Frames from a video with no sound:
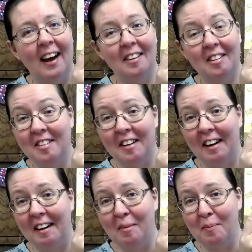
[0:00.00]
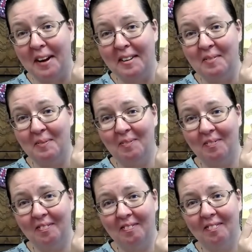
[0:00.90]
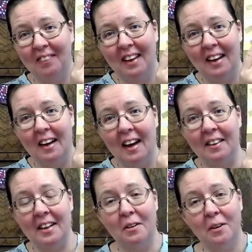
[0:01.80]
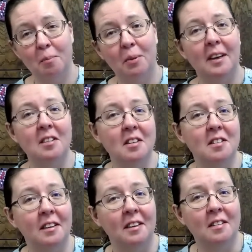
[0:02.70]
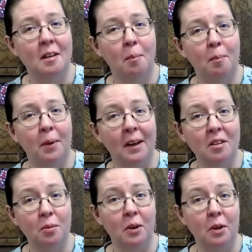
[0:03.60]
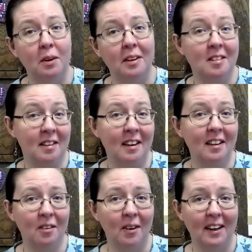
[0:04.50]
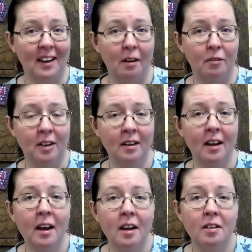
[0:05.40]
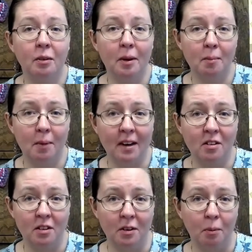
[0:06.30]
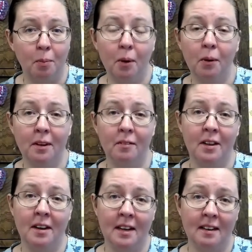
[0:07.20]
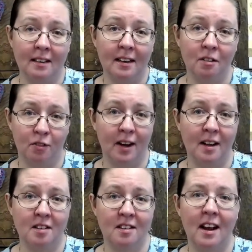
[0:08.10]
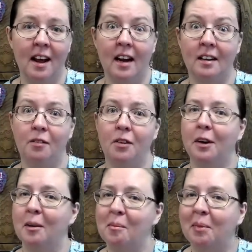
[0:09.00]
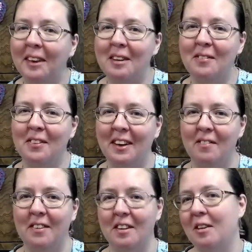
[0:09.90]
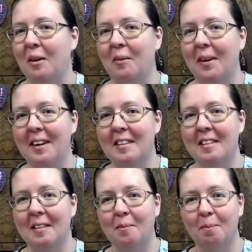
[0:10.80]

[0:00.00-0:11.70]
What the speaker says: and to say Amen. And then you can place this in some place where you can see it quite often to remind you both of the need to confess and of your complete forgiveness always.